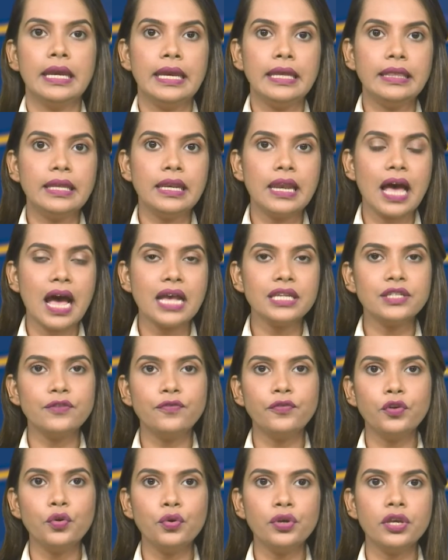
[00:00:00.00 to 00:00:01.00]
in the last
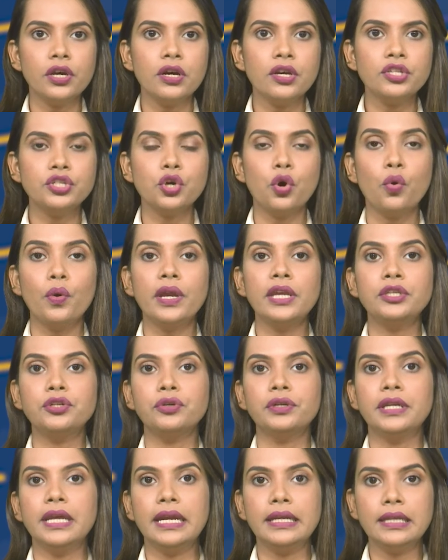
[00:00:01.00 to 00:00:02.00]
few years owing
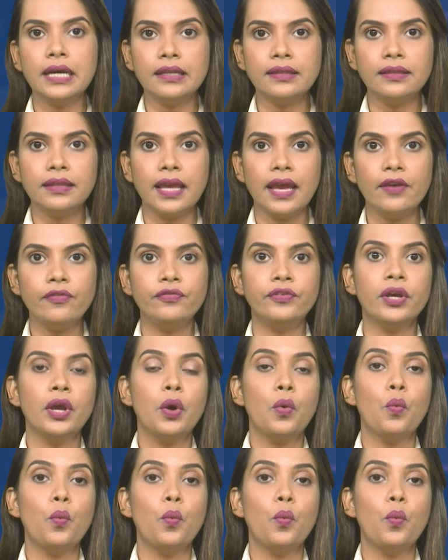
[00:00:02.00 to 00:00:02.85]
to data theft,